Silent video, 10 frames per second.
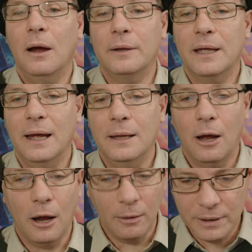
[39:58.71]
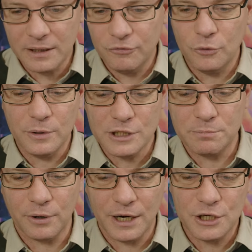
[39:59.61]
Okay, I'm going to give you
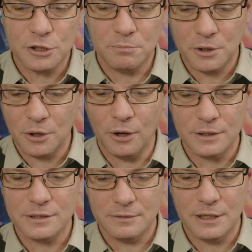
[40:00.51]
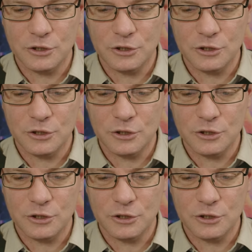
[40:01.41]
inspiration because